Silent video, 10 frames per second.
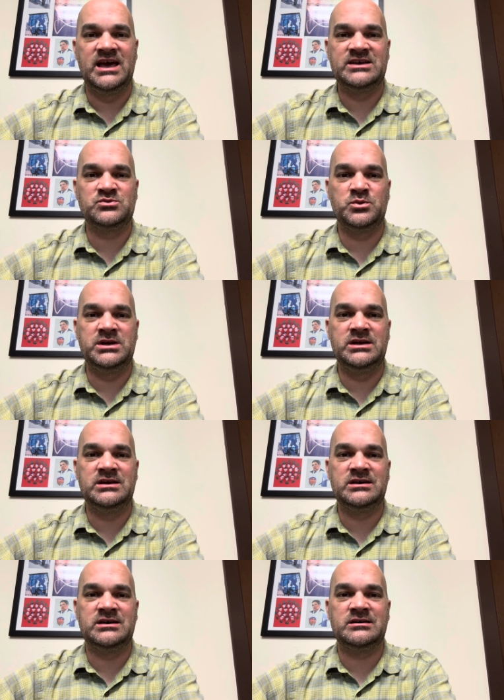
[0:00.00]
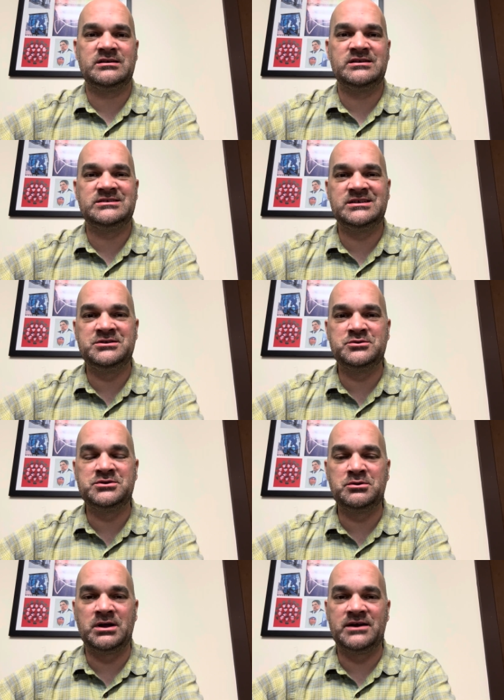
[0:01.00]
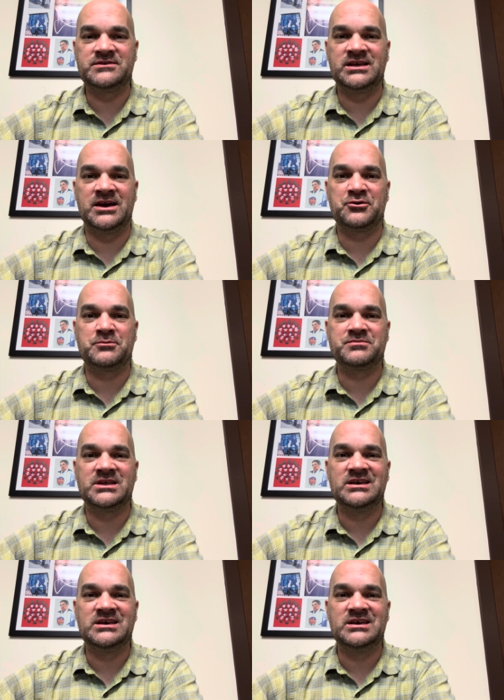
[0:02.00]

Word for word: as we uh, continue to do life together,